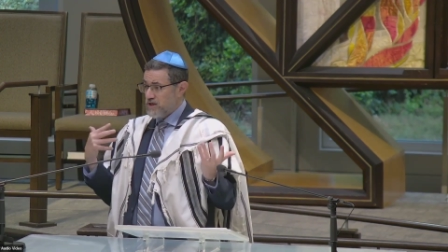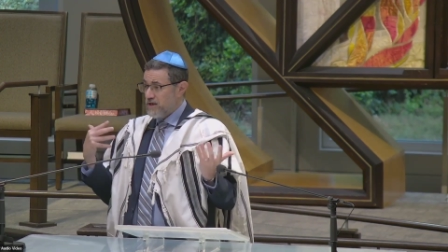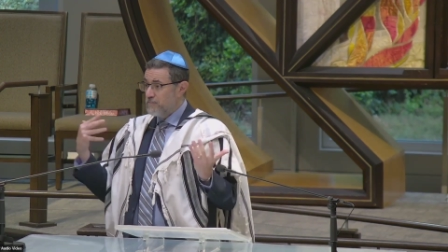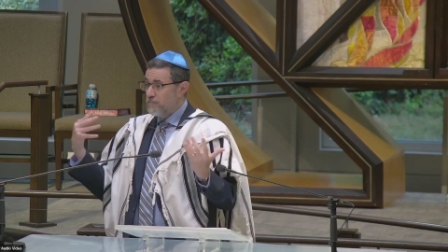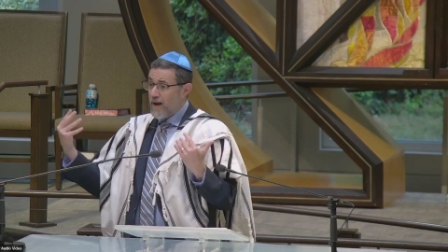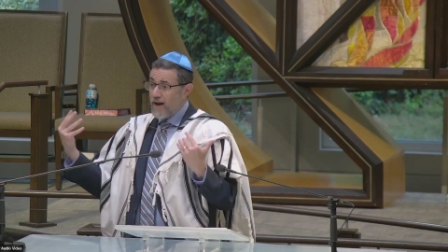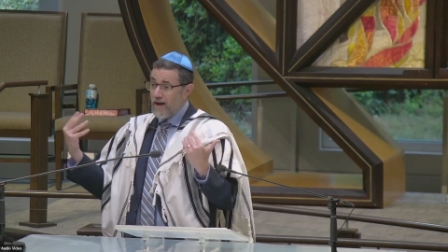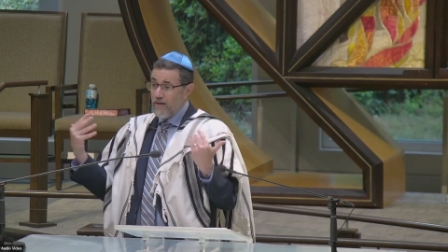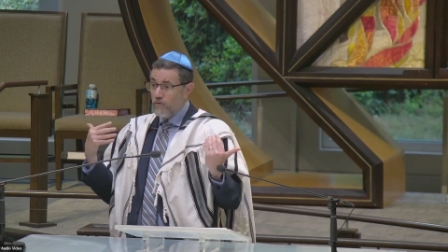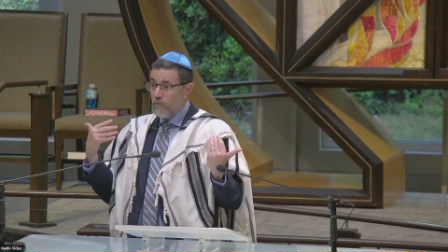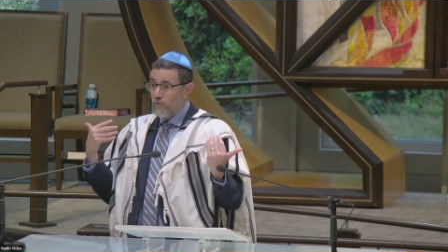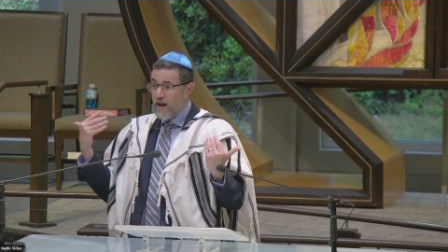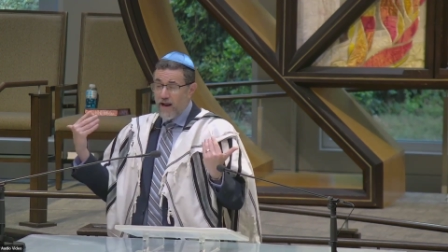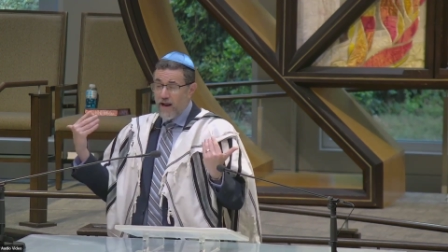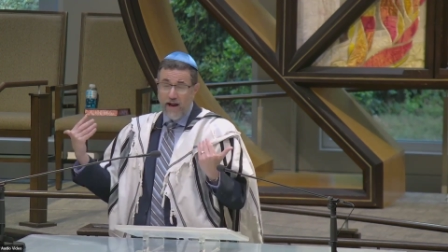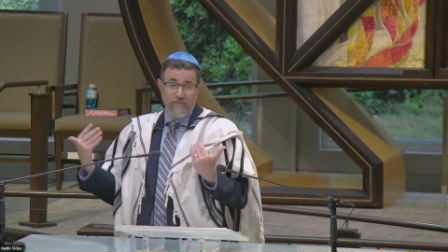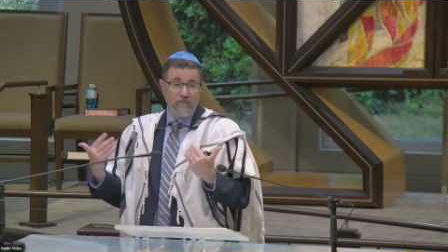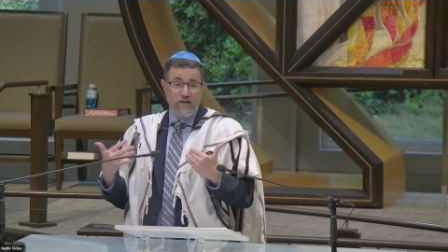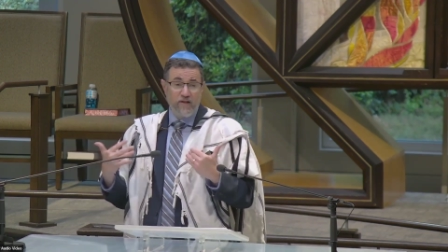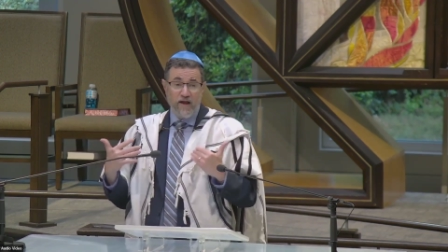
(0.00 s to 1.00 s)
And by the way,
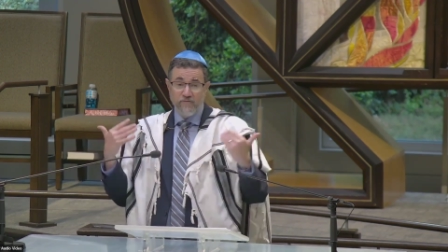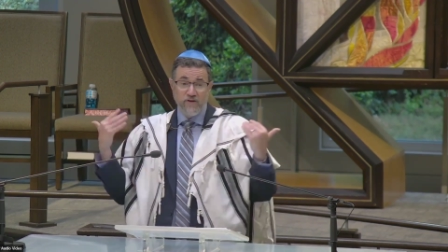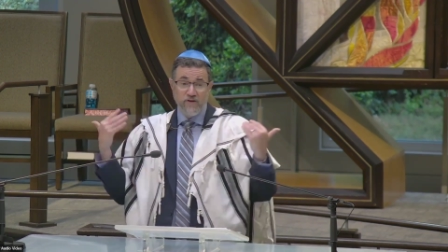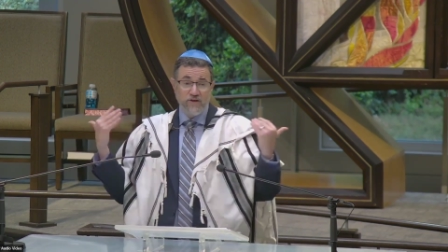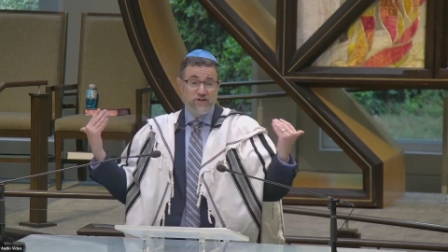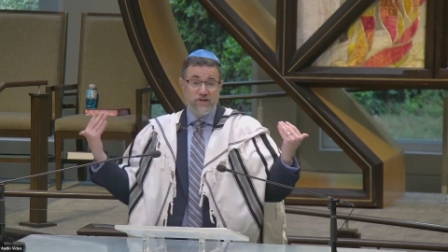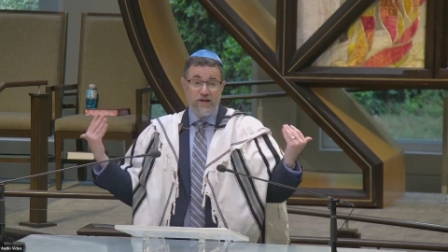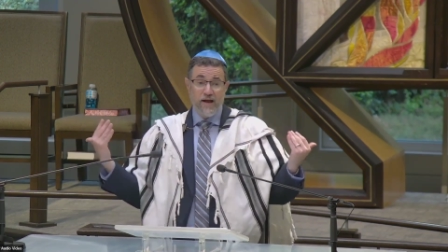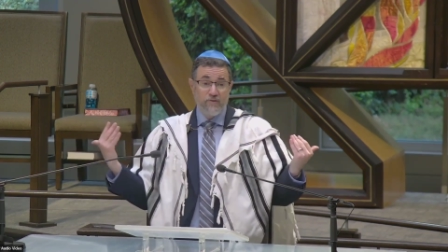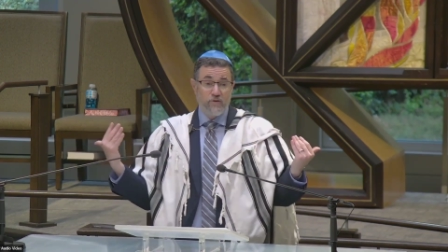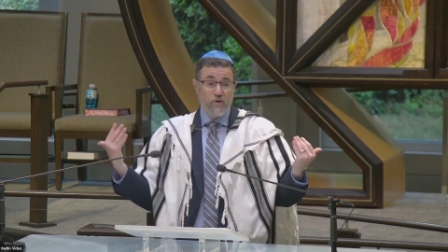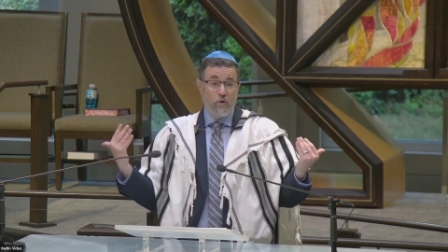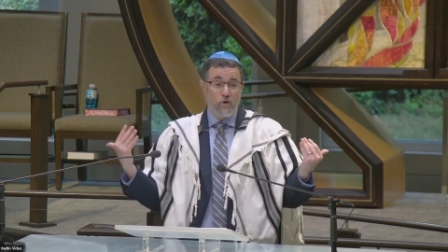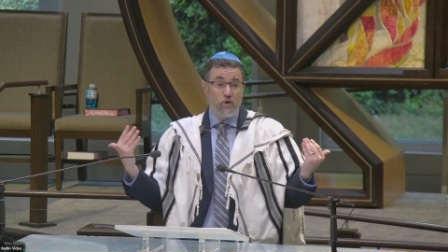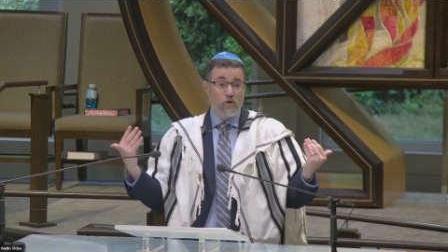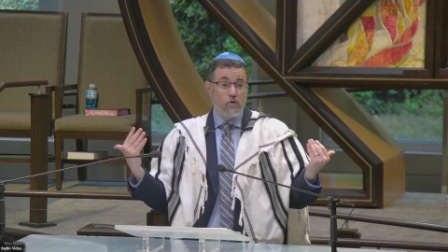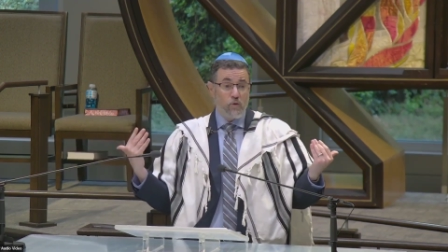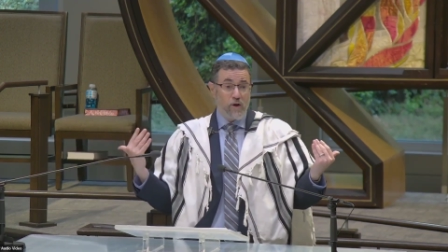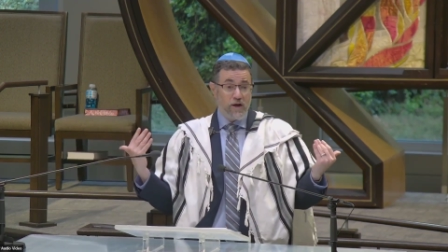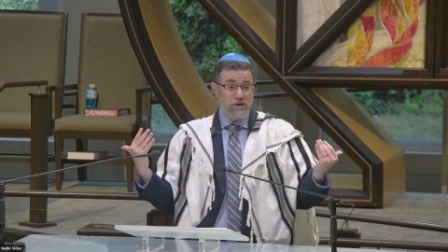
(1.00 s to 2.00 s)
I've left aside the
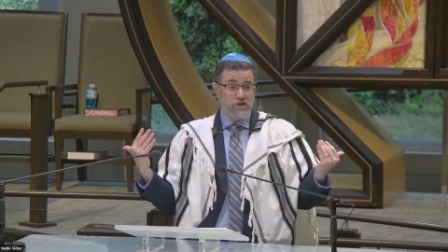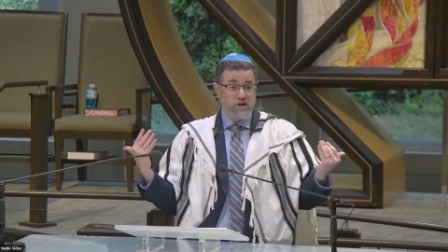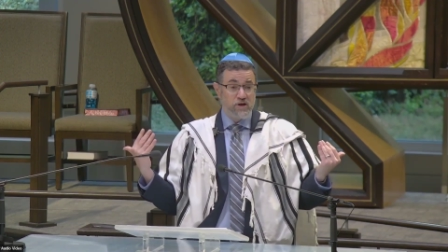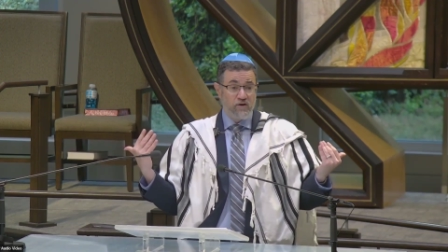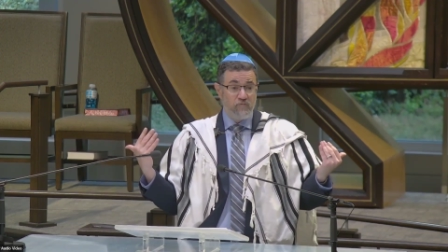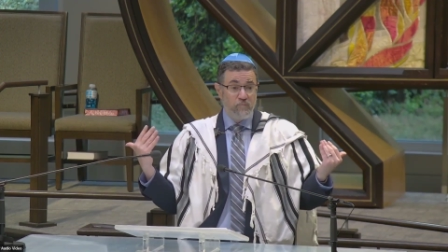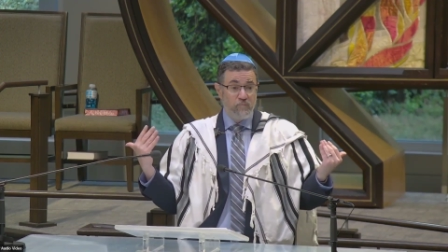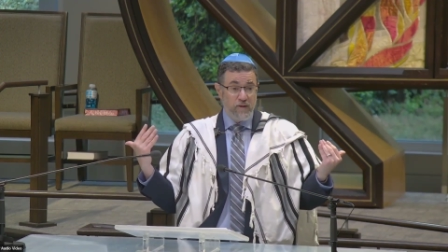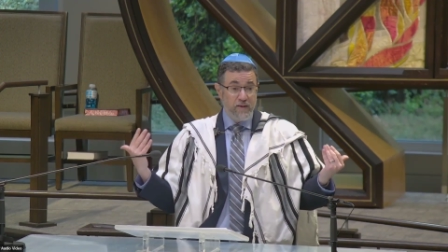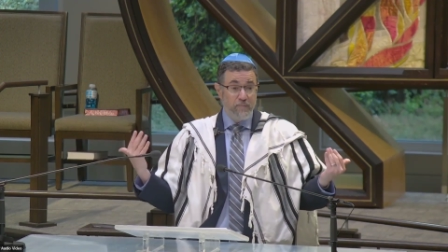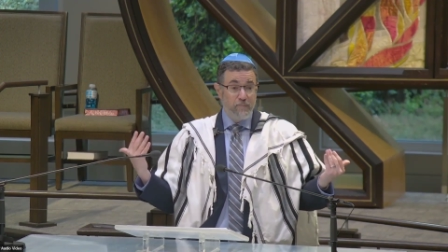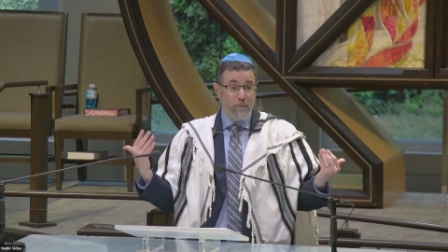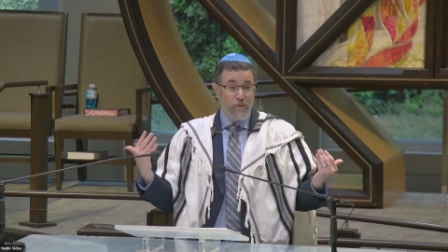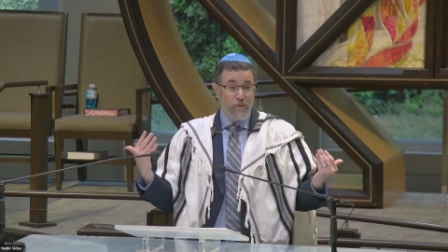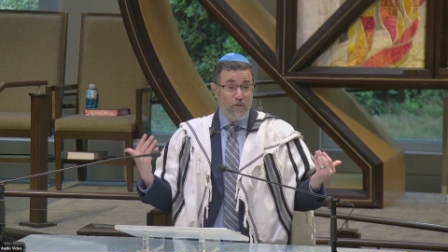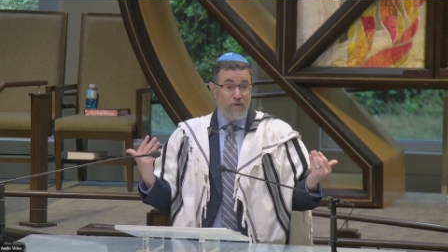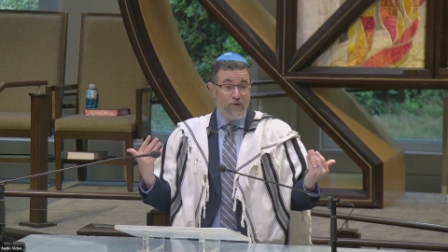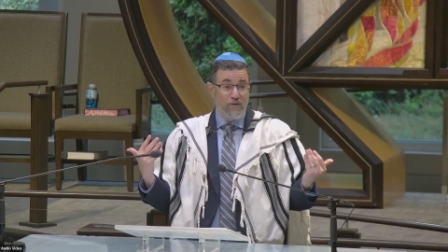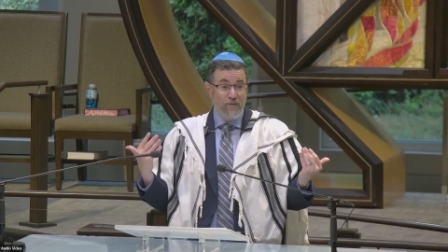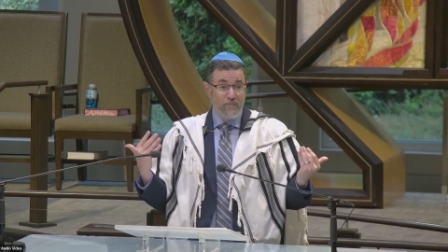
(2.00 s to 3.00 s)
whole question of
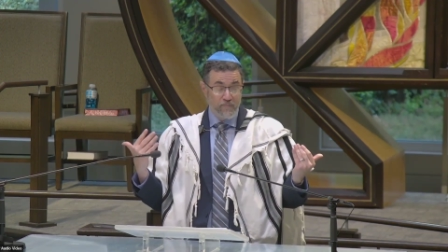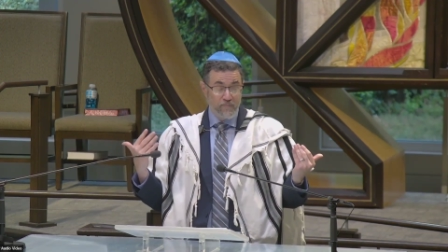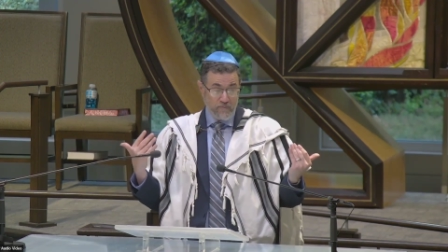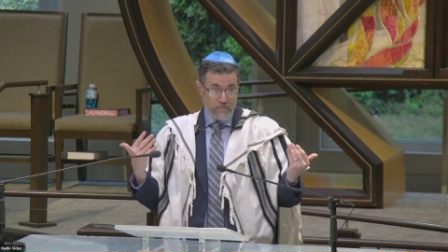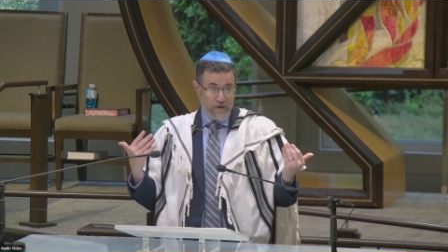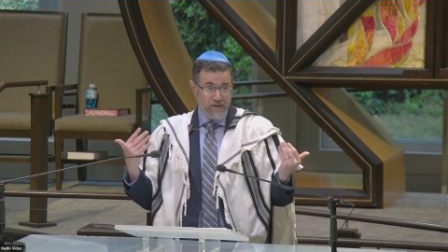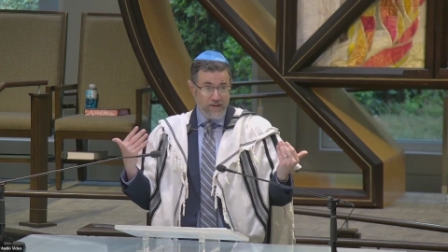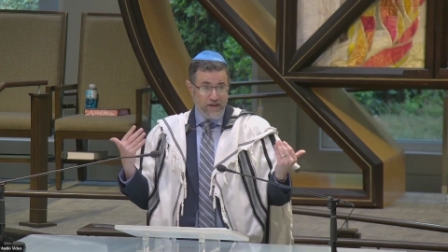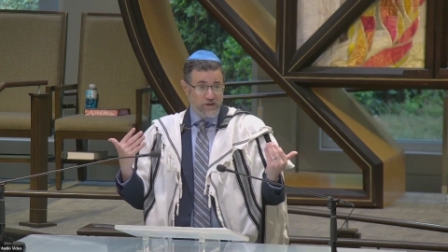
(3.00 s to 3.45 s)
people Right?